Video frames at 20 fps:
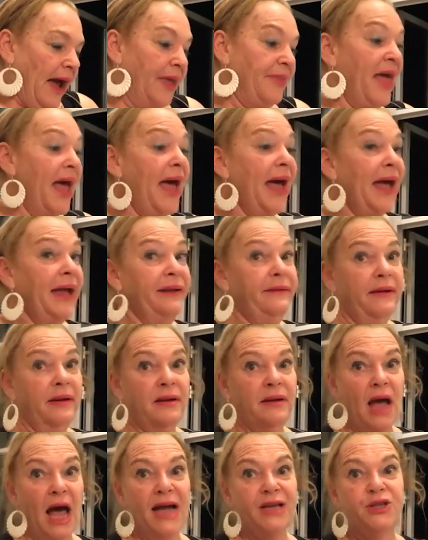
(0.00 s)
And then
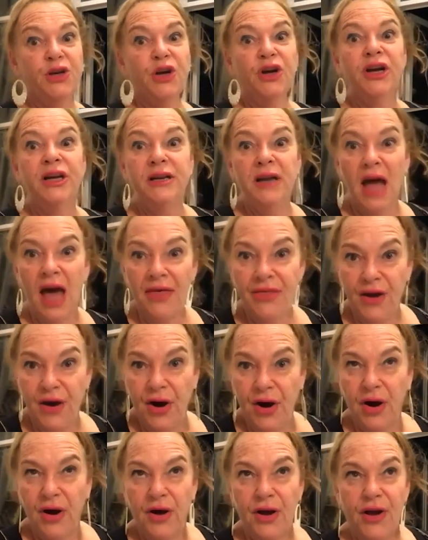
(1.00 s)
I took
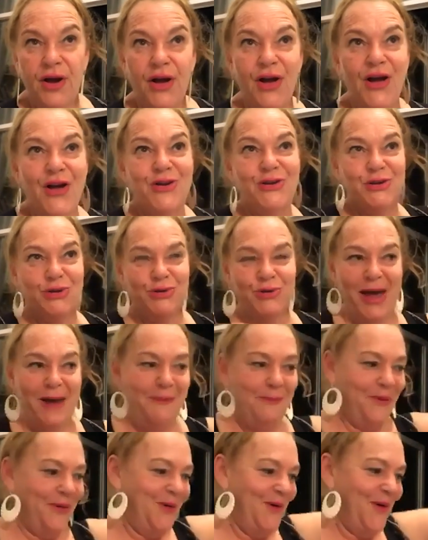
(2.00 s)
another
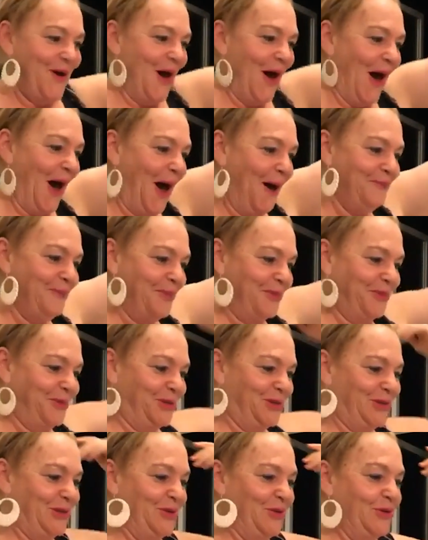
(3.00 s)
trip up
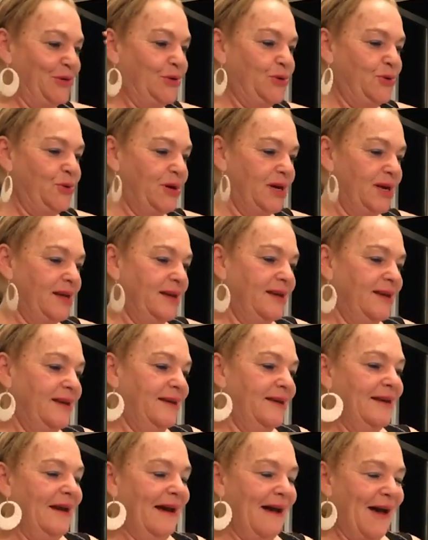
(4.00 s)
to
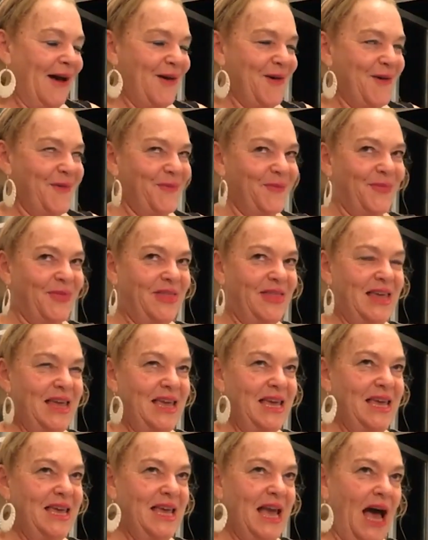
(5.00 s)

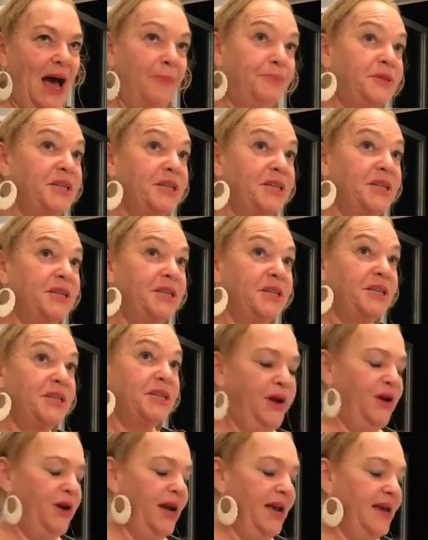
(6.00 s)
the up to
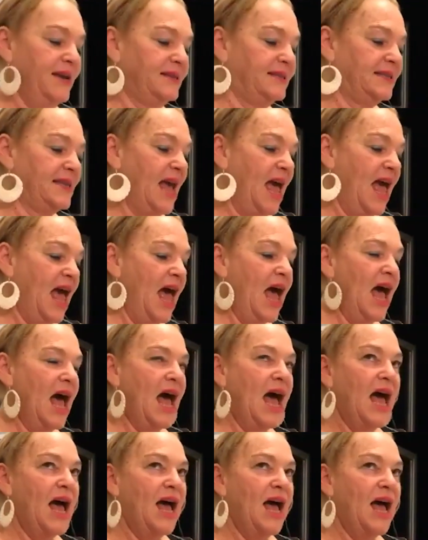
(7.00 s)
Tiberias.
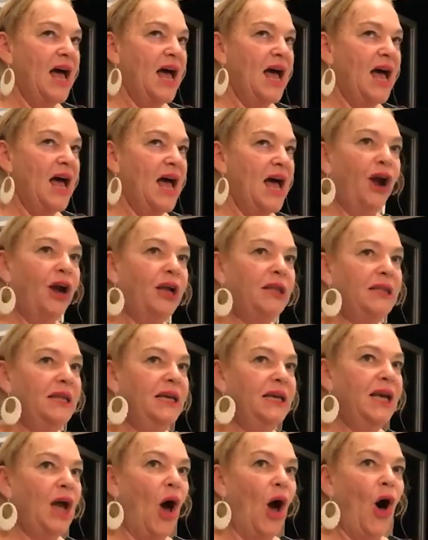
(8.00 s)

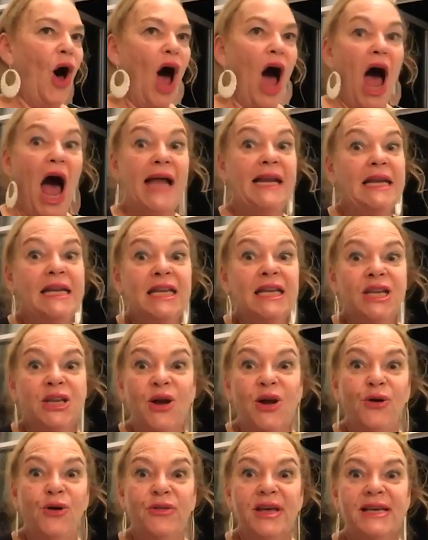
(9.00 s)
Apparently, I didn't
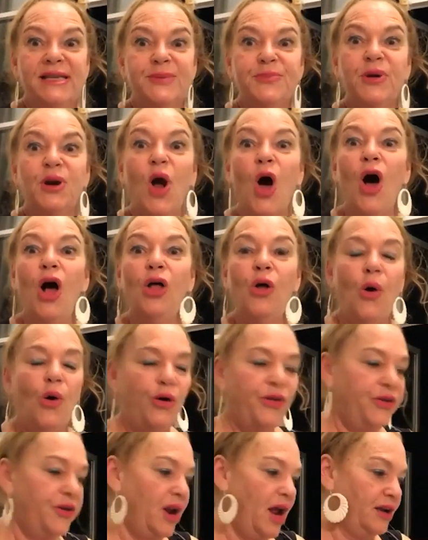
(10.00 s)
know this, but all
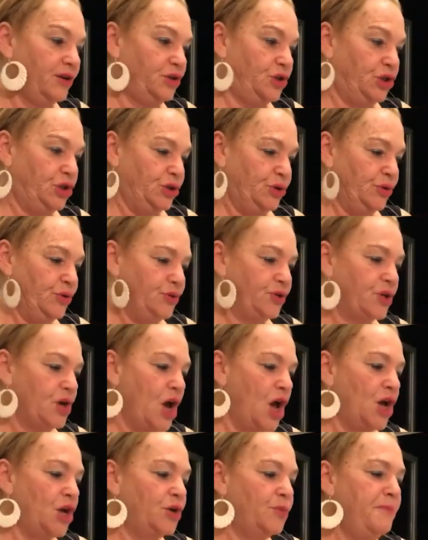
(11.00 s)
Orthodox Jews
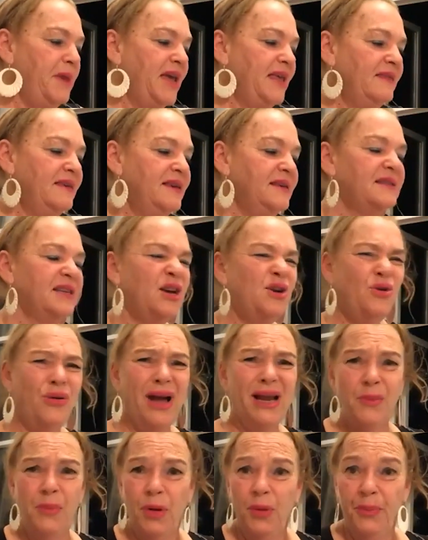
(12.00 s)
make these
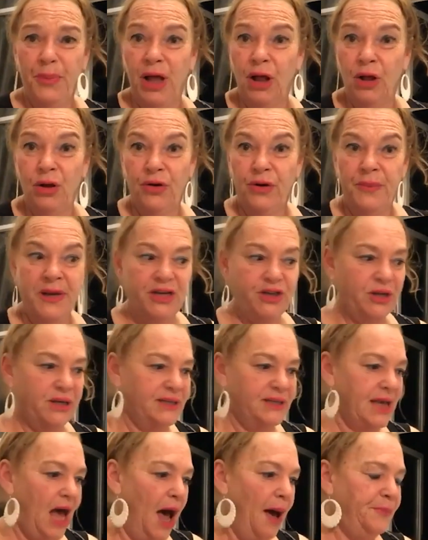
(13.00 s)
incredible
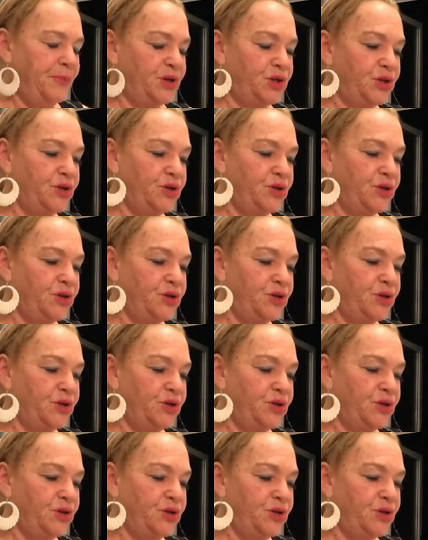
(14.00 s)
pilgrimages up